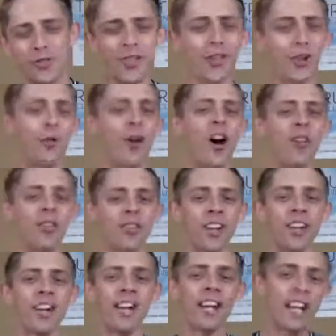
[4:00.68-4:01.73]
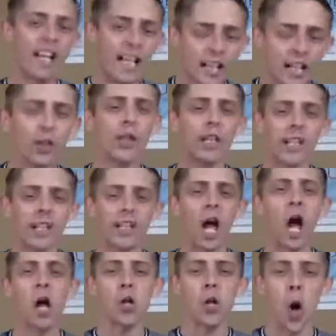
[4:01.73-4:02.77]
you look around,
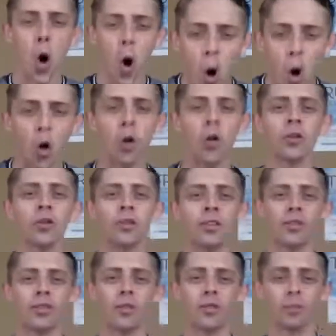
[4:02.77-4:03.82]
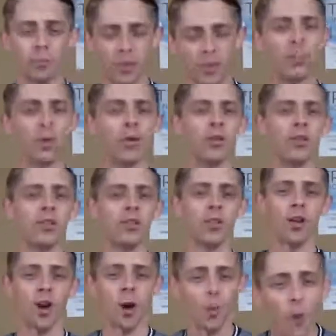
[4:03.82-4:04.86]
clearly not all
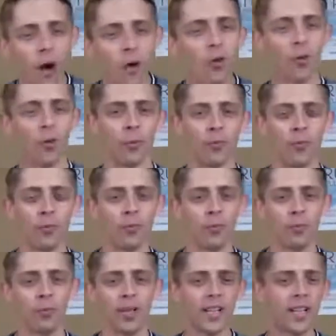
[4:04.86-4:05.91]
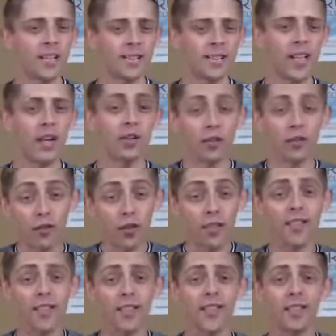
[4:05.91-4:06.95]
people are welcome, because that
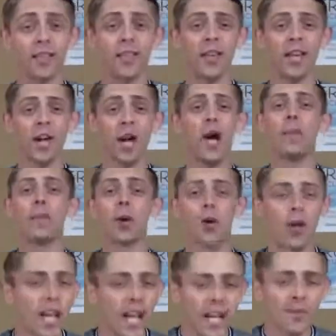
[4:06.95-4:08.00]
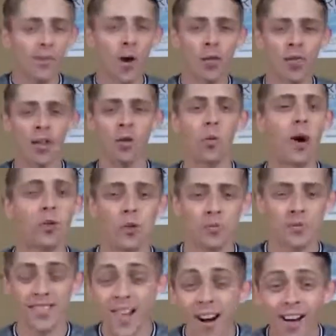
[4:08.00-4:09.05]
diversity that they proclaim on the
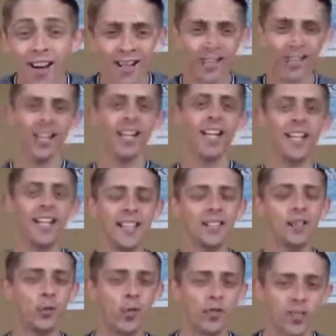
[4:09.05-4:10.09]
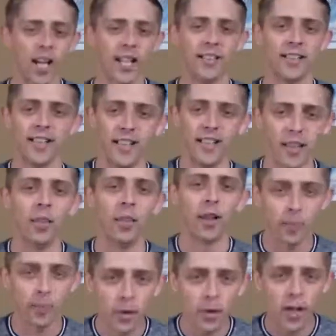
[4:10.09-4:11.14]
welcome sign isn't reflected in
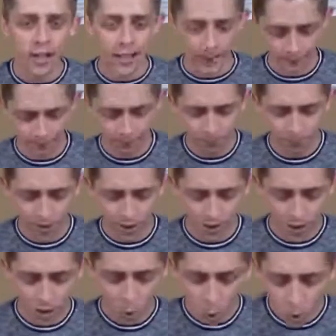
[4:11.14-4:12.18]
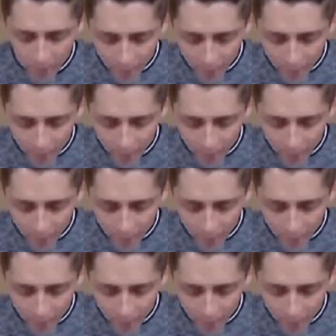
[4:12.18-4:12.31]
the community? Or